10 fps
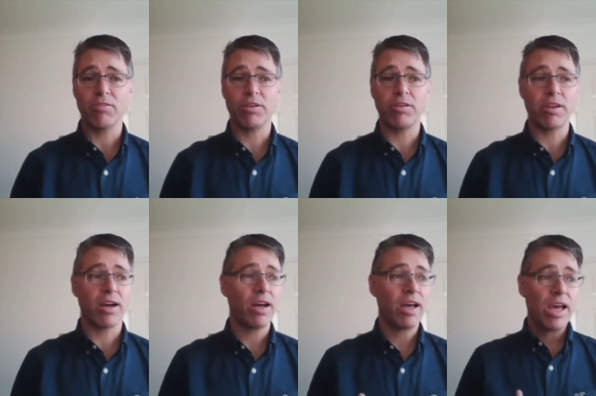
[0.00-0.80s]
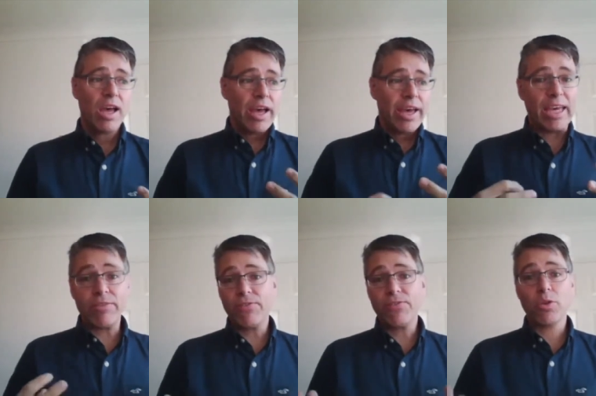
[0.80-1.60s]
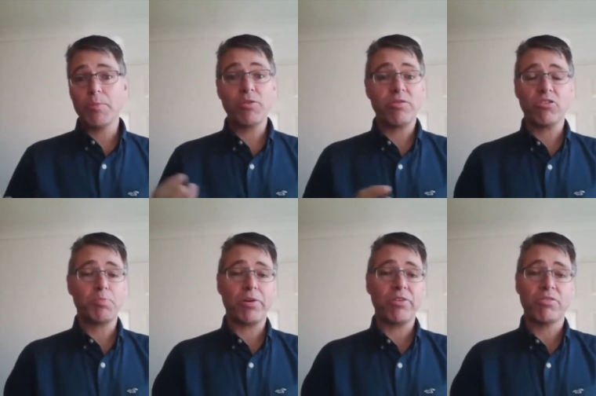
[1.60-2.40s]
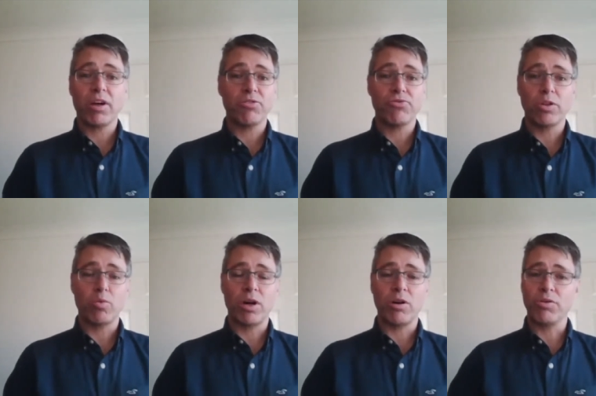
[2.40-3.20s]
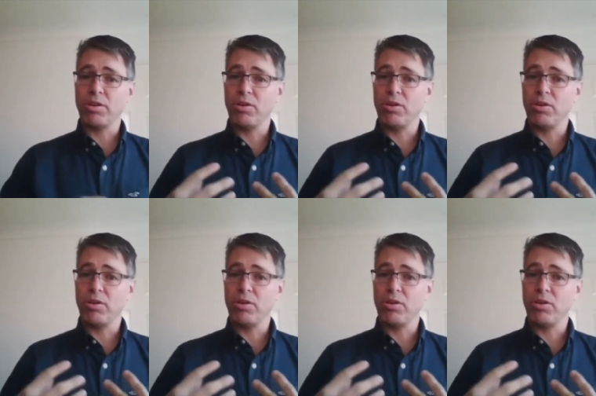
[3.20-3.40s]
And uh, even if you're the most experienced dancer in the world,